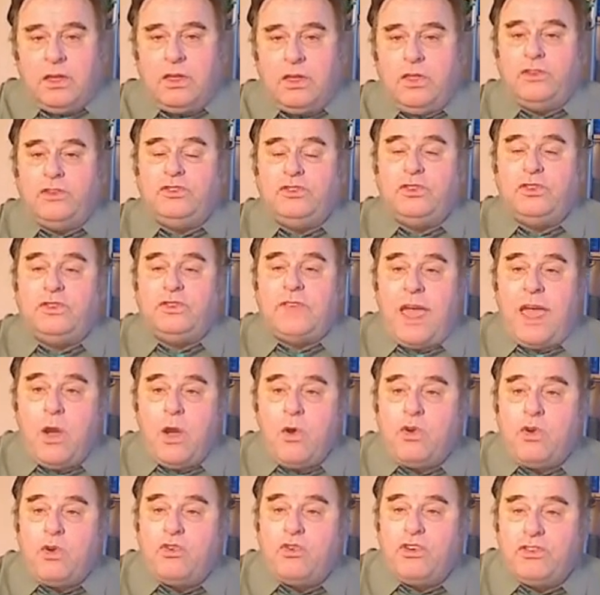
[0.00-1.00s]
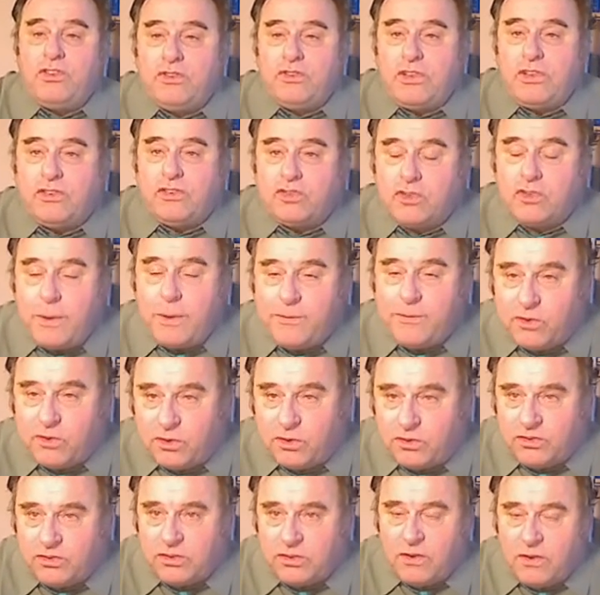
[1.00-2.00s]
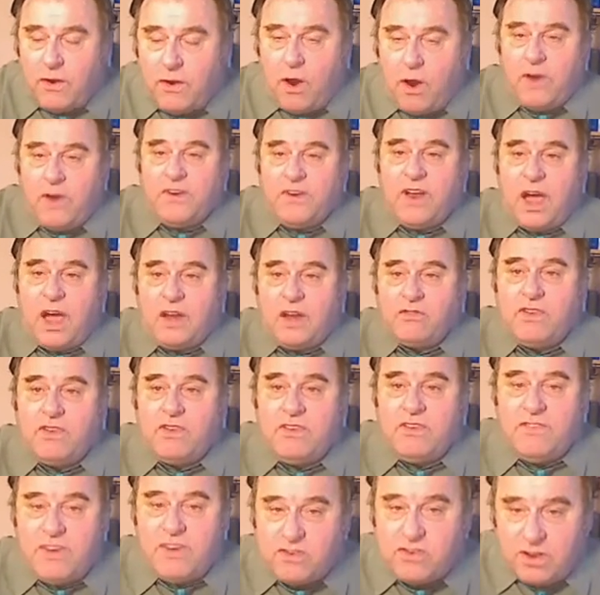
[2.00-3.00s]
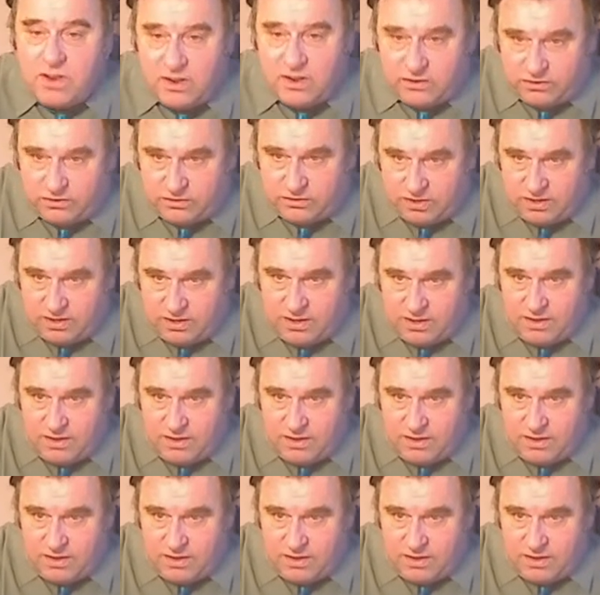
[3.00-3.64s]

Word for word: The Judeo-Christian scriptures are not revisionist.